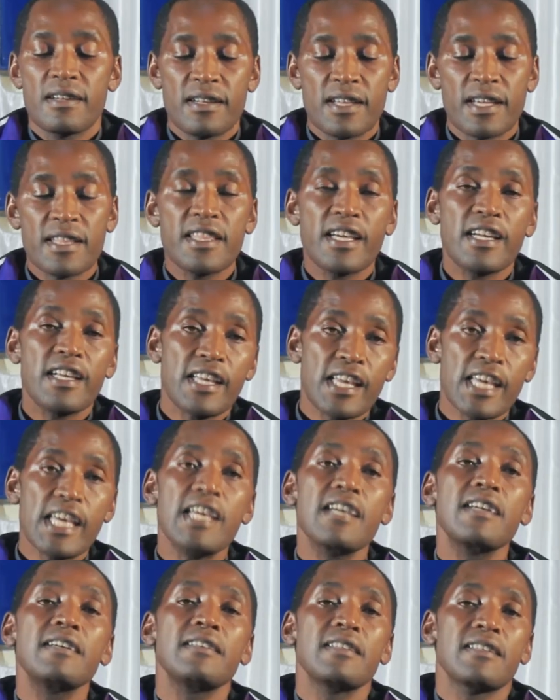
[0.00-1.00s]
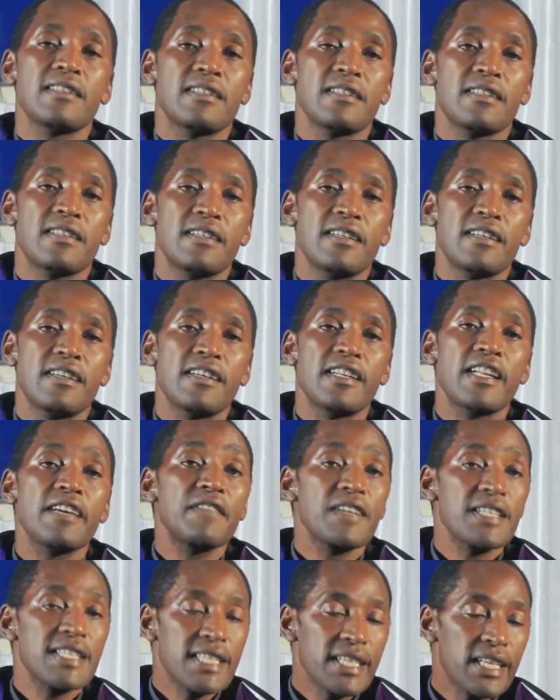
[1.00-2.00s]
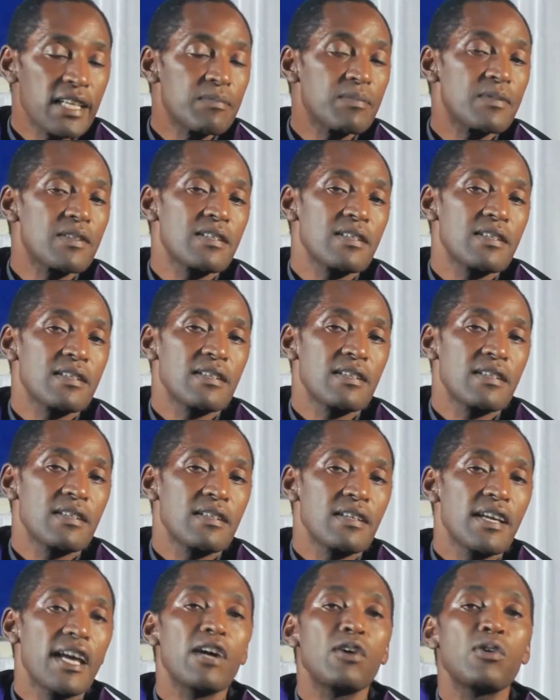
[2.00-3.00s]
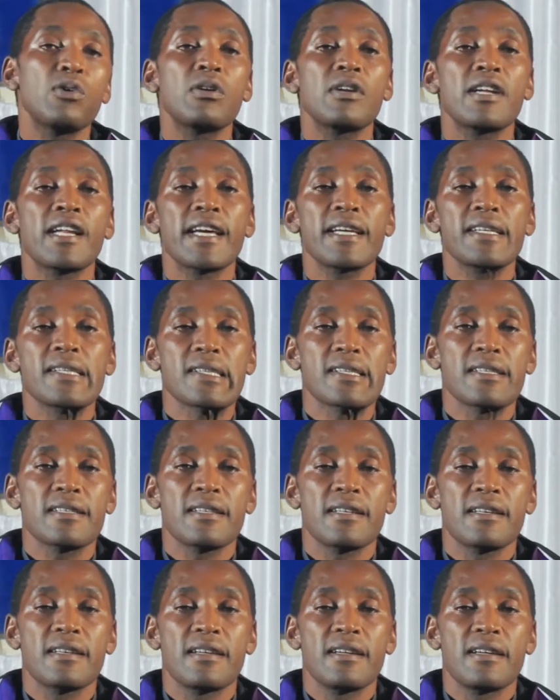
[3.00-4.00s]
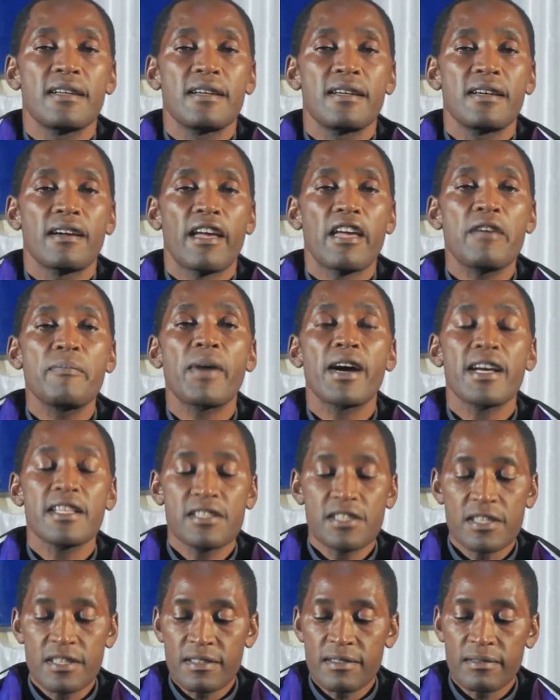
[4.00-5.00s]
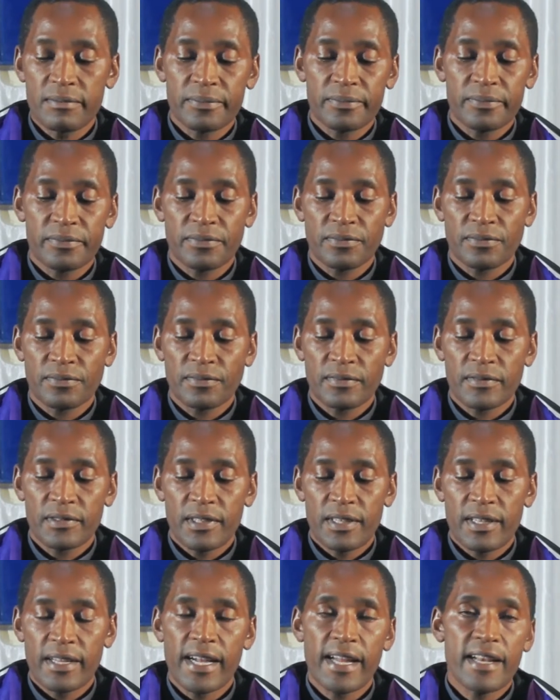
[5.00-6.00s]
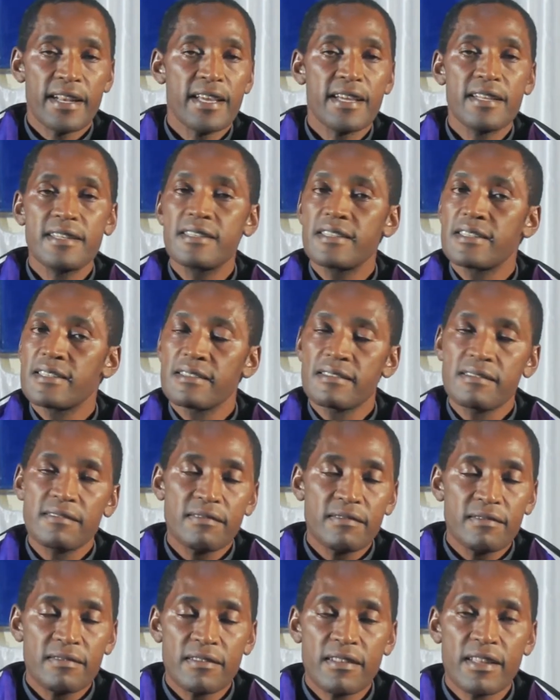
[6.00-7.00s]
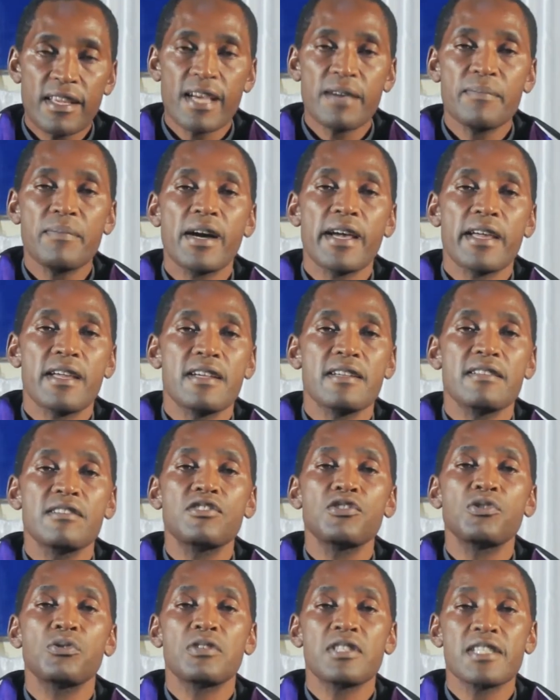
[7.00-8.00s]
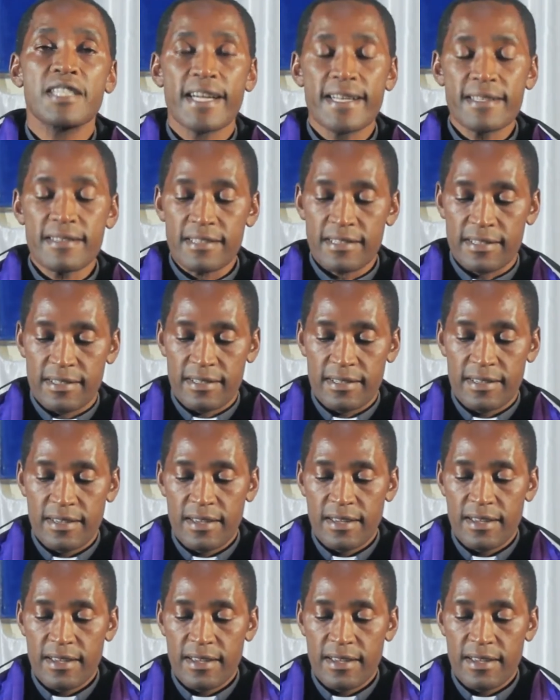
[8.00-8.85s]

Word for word: that the king never slept a whole night. Imagine, guarded there by his soldiers,